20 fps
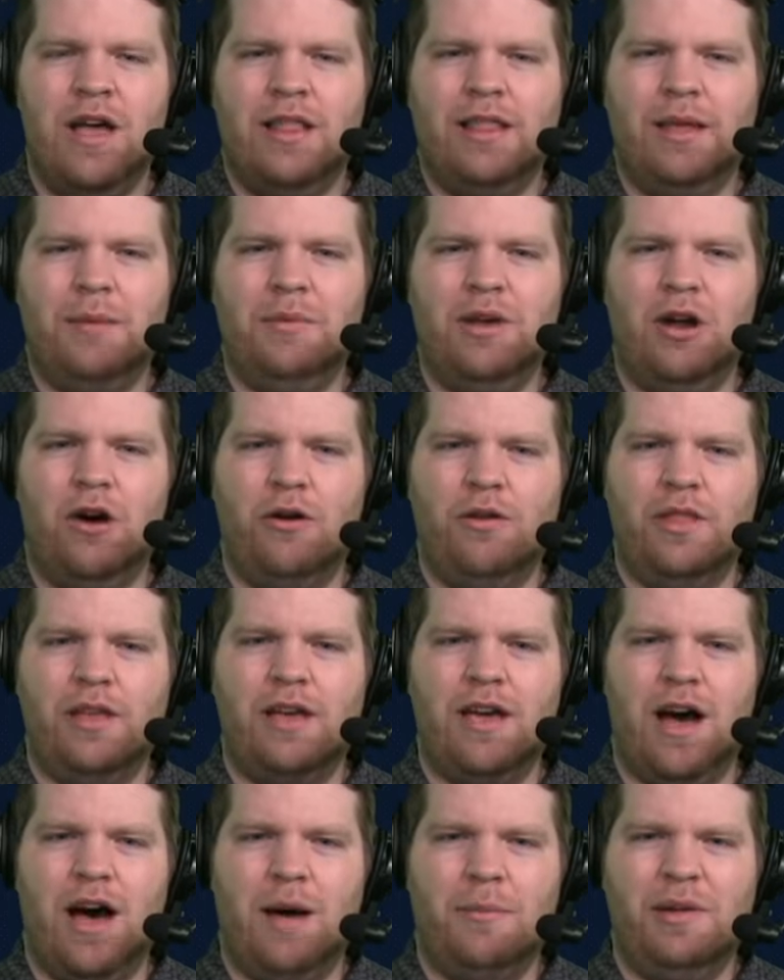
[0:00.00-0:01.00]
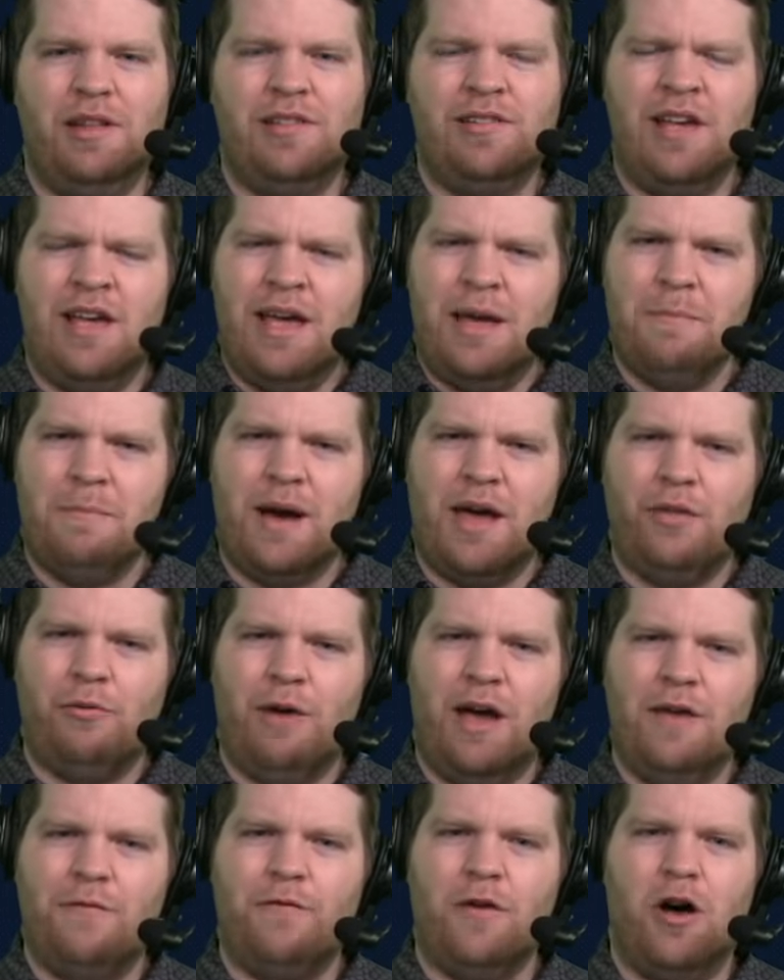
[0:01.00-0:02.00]
Let me know in the comments. And by the
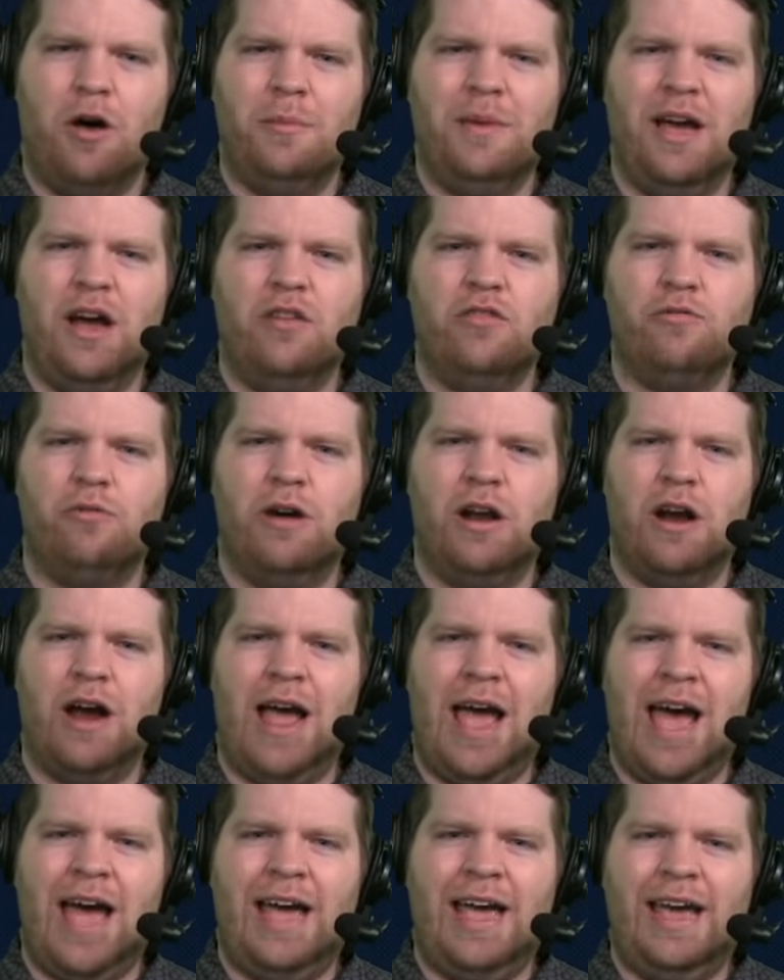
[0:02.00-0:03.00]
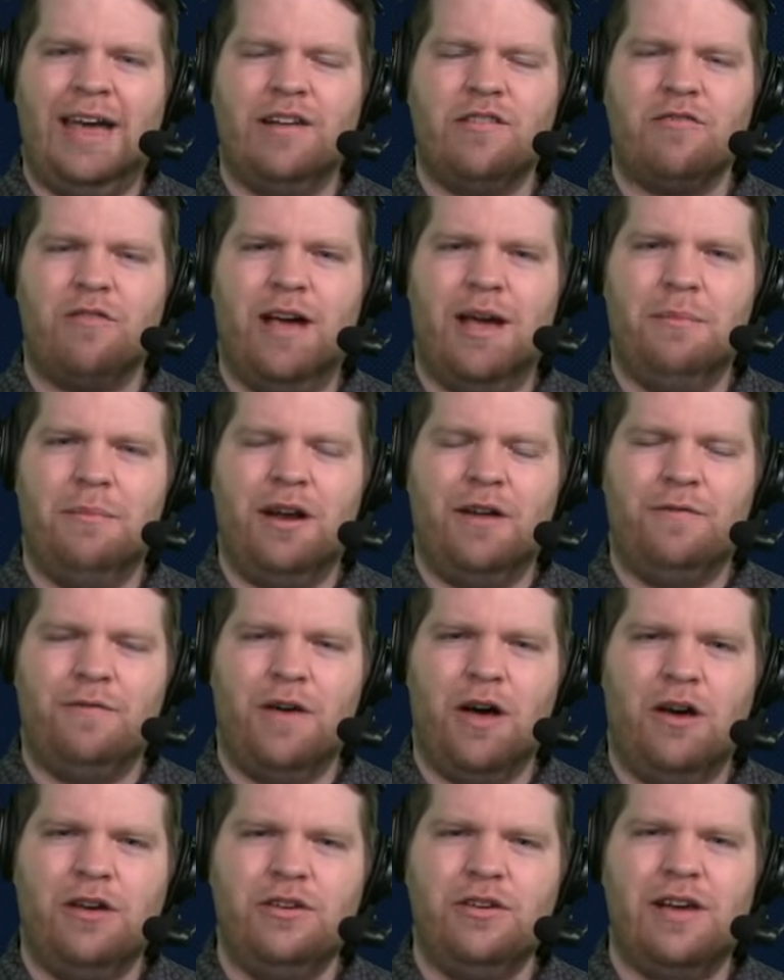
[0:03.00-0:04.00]
way, follow me on Twitter, at HGrahamNFL.